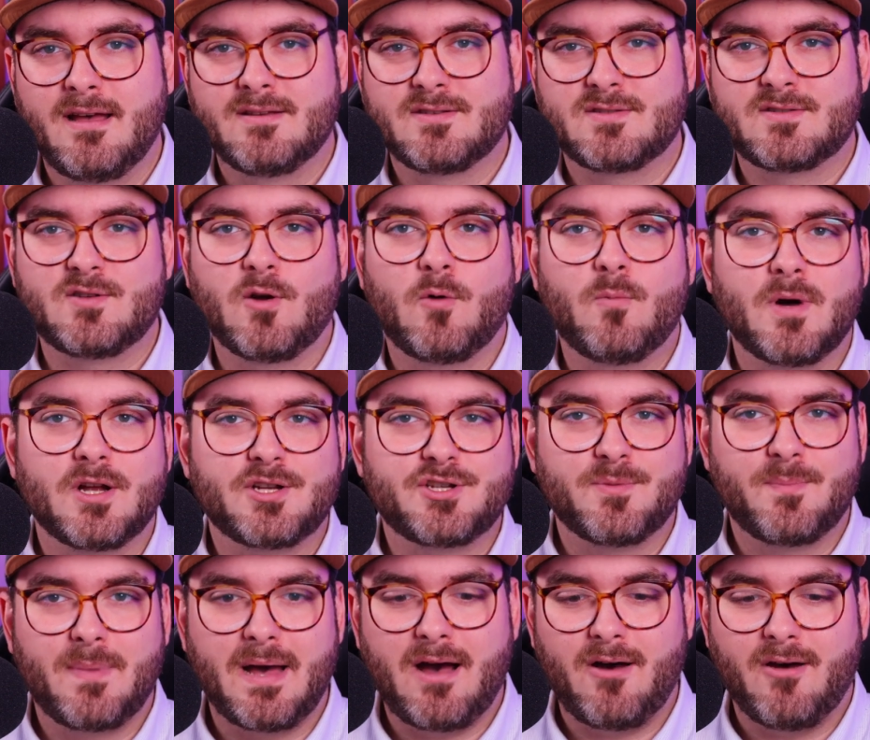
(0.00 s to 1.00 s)
so much
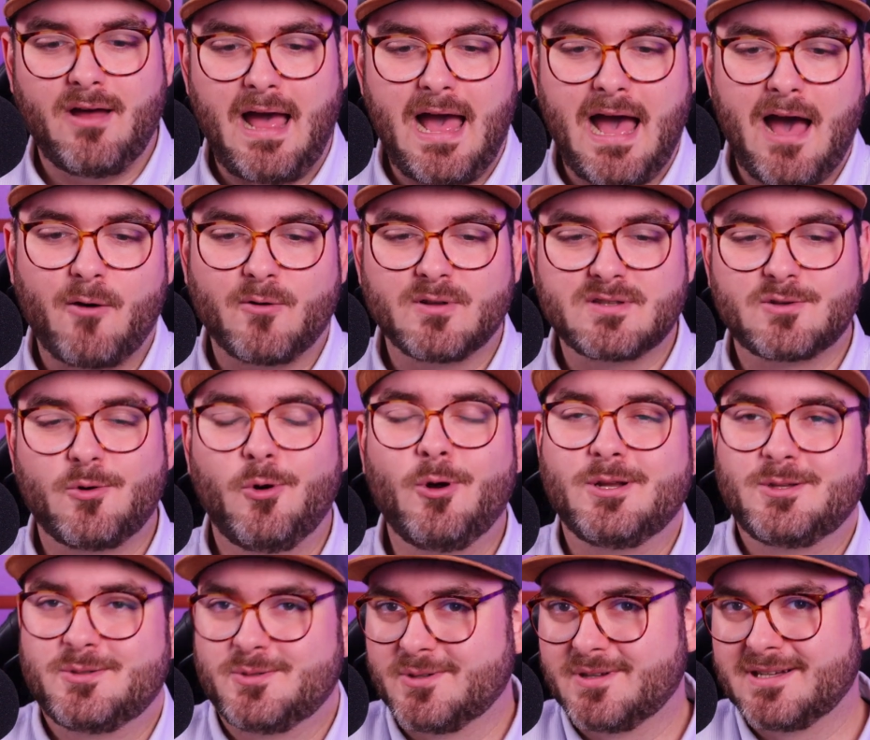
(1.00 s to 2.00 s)
about how it's
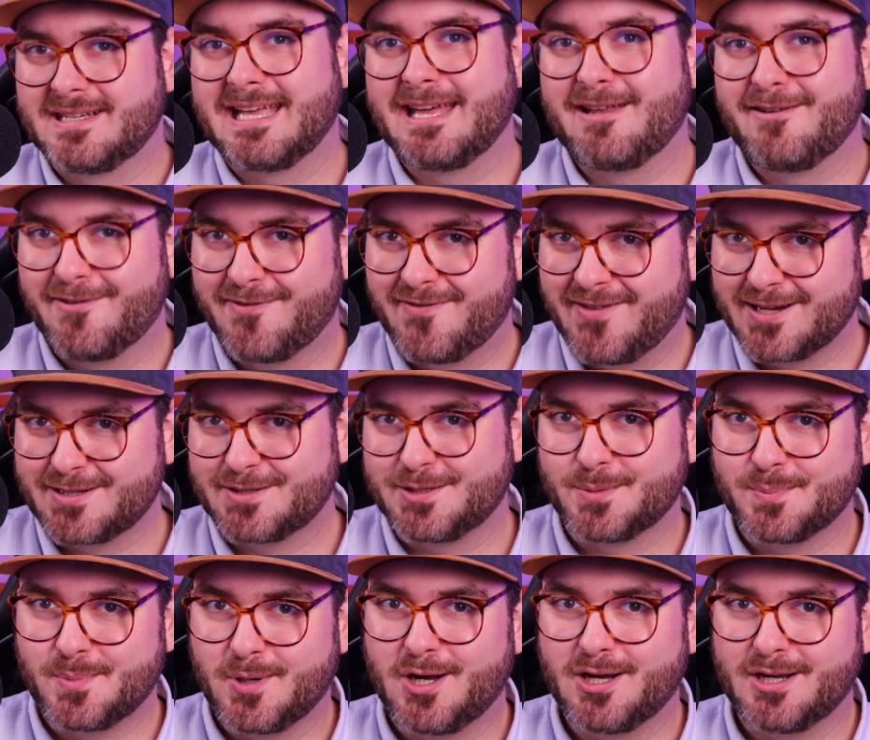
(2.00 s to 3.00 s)
going to, again, affect
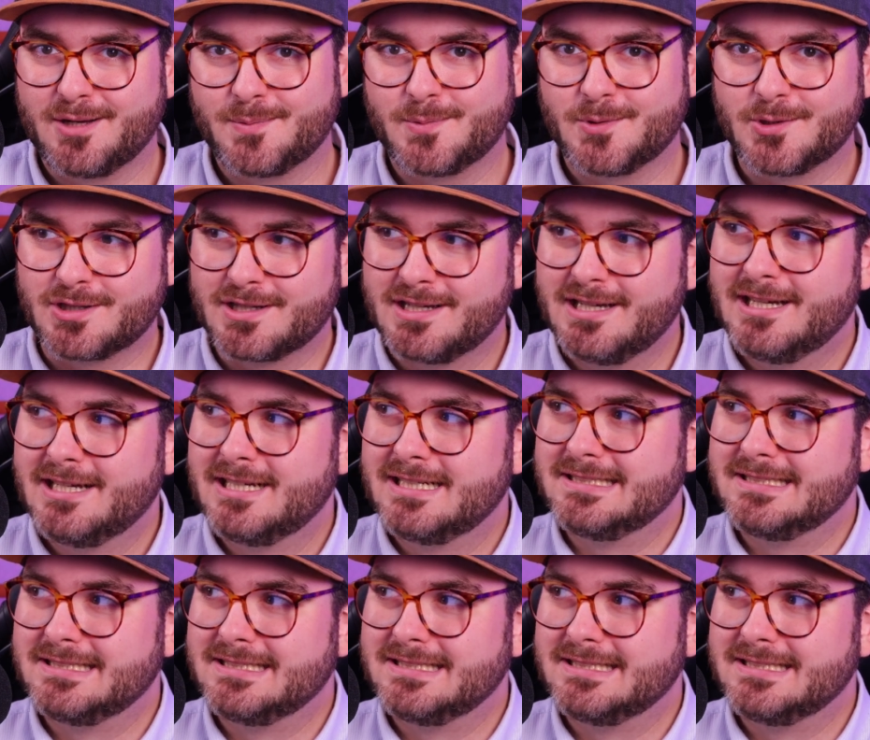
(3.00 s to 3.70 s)
your pocketbook,